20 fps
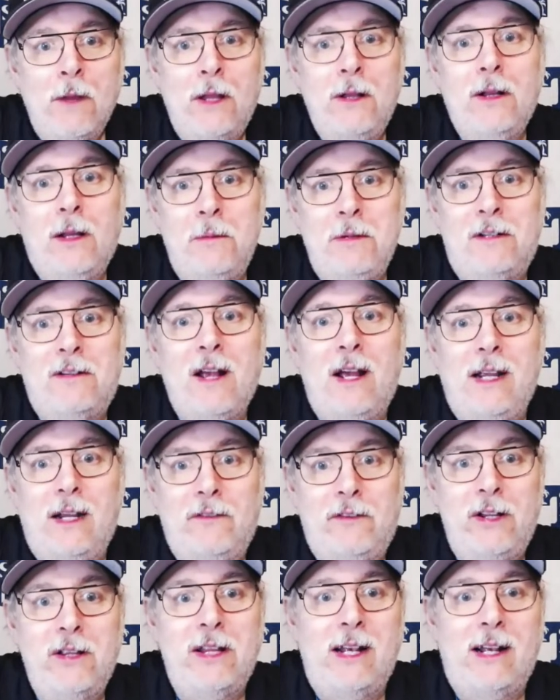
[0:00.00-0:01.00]
Let me tell you,
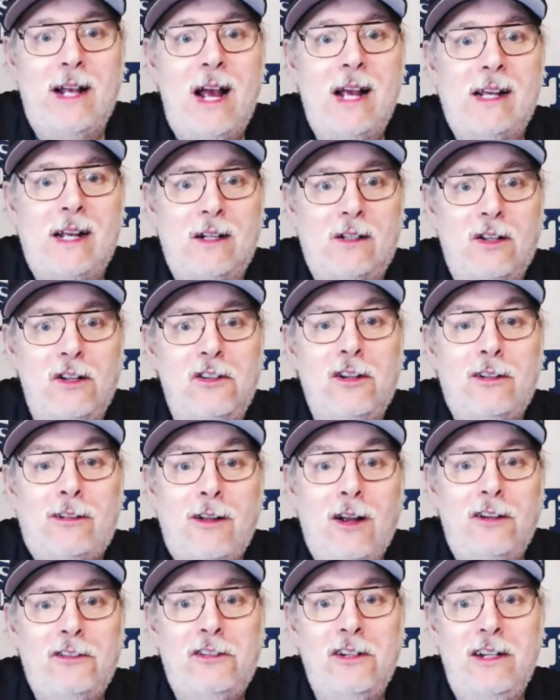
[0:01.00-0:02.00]
if you think I got
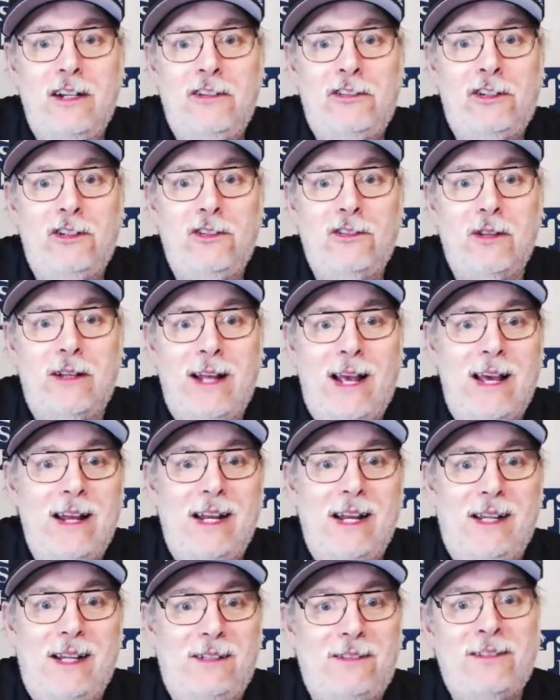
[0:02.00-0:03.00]
concussion issues with
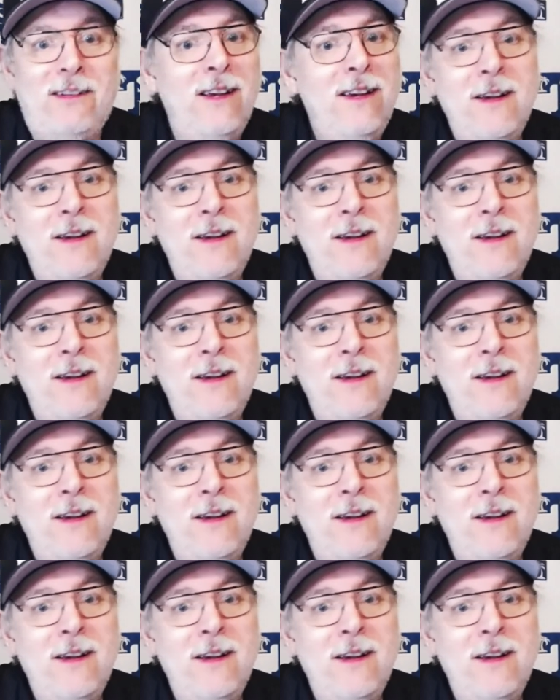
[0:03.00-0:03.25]
headaches,